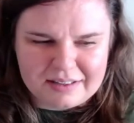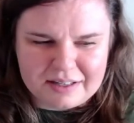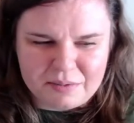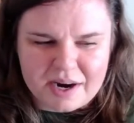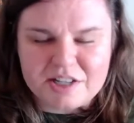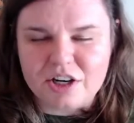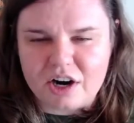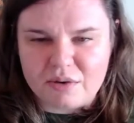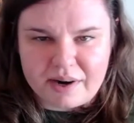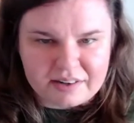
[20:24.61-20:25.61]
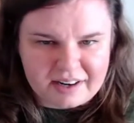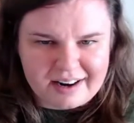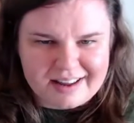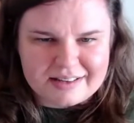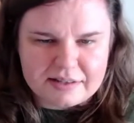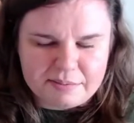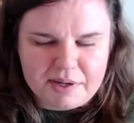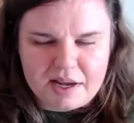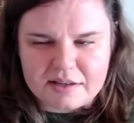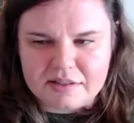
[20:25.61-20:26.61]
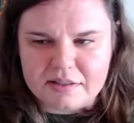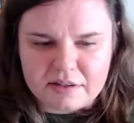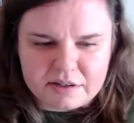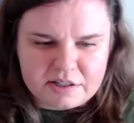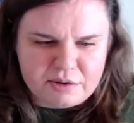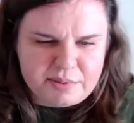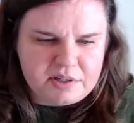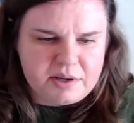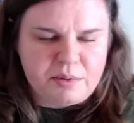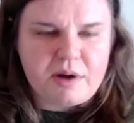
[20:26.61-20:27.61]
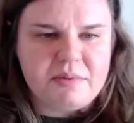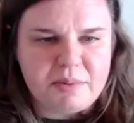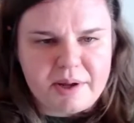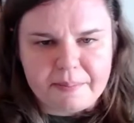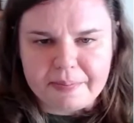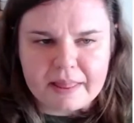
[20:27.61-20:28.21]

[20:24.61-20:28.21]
the red dirt around it is because they're still building probably.